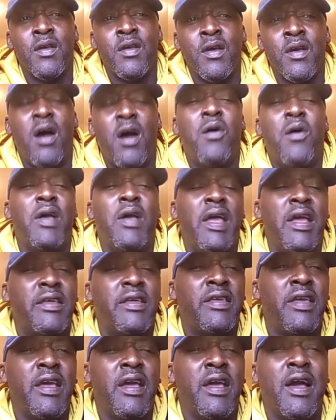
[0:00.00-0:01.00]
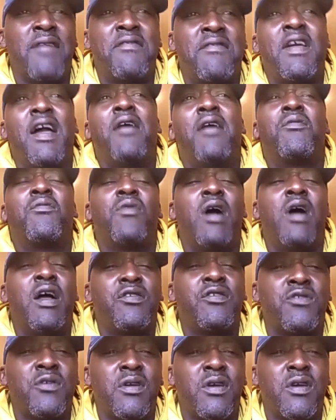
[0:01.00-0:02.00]
Oh, heck yeah. I've got
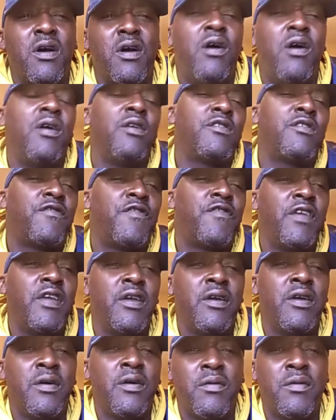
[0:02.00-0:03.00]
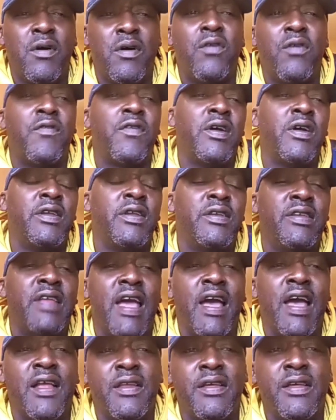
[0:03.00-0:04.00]
Roger Hartsfield over in
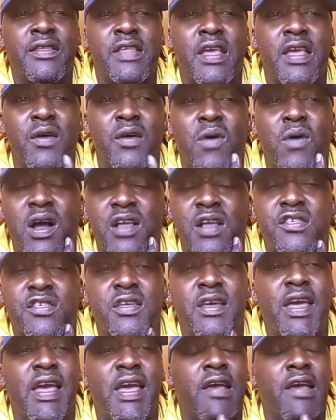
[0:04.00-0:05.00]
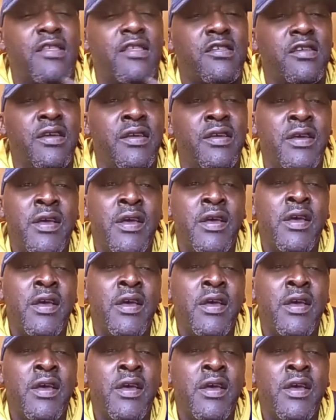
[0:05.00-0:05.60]
Dallas at Waxahachie.